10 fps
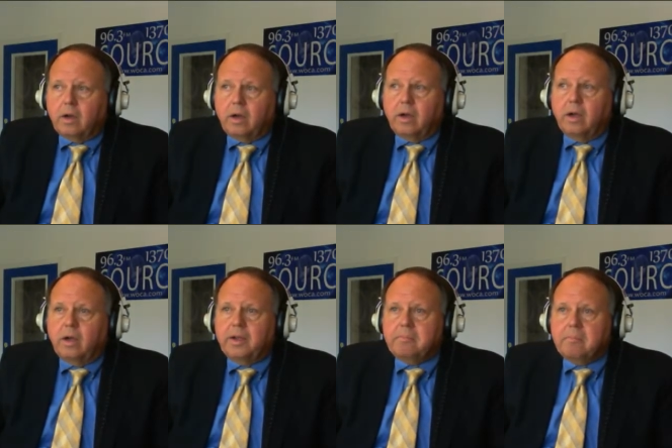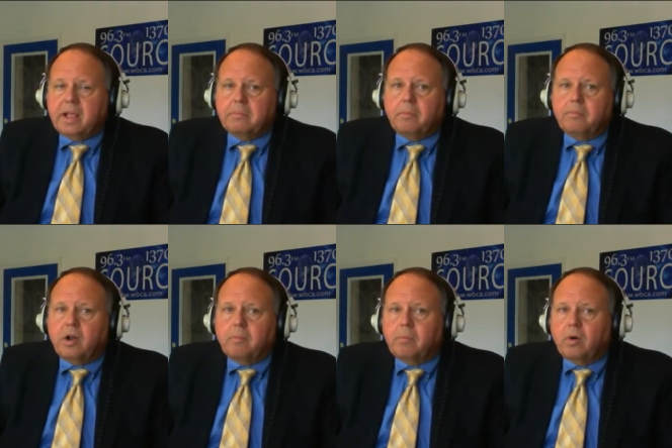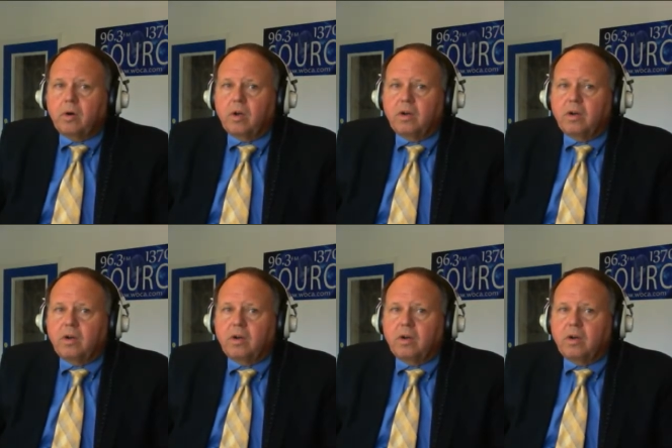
uh, a minimum number